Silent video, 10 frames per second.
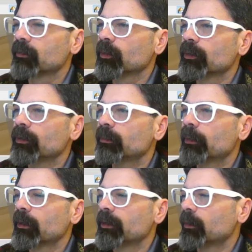for new
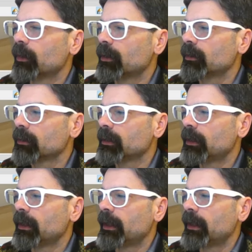pony wall.
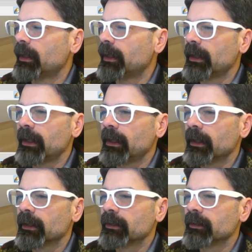
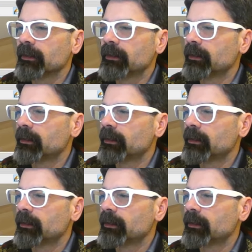And